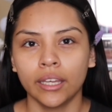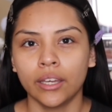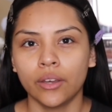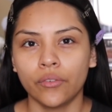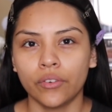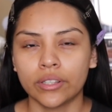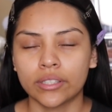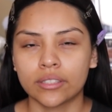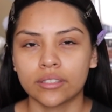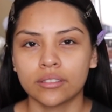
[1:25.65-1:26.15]

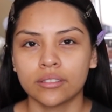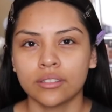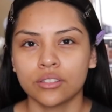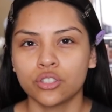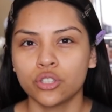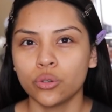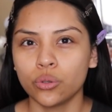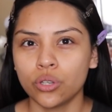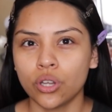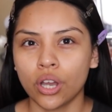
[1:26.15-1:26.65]
if it's
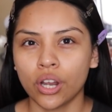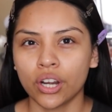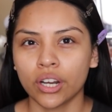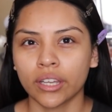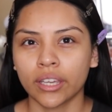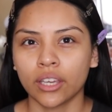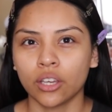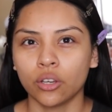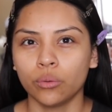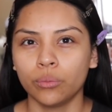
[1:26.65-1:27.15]
too
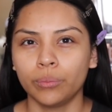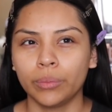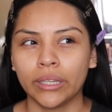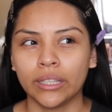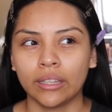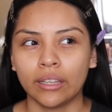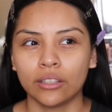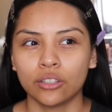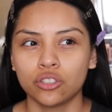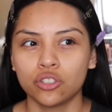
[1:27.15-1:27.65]
dark, it'll be
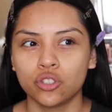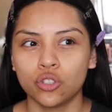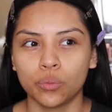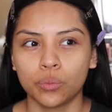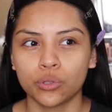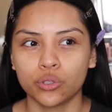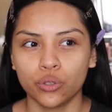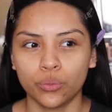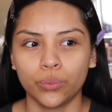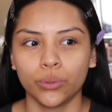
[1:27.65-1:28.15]
like
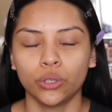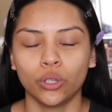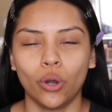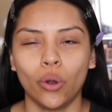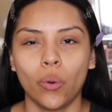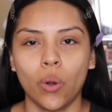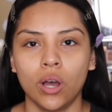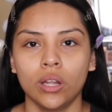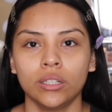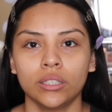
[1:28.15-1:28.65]
super low
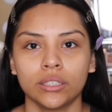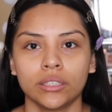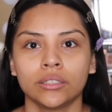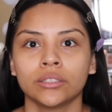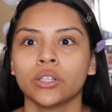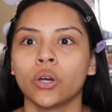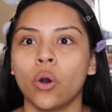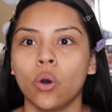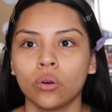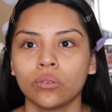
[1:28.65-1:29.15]
quality.
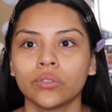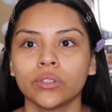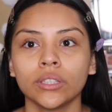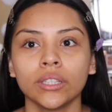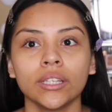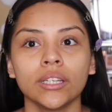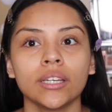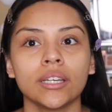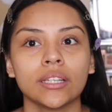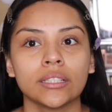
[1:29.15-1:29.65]
So
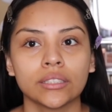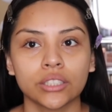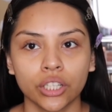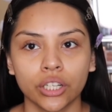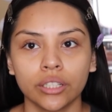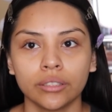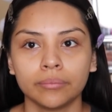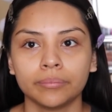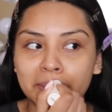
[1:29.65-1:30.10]
hopefully it's good.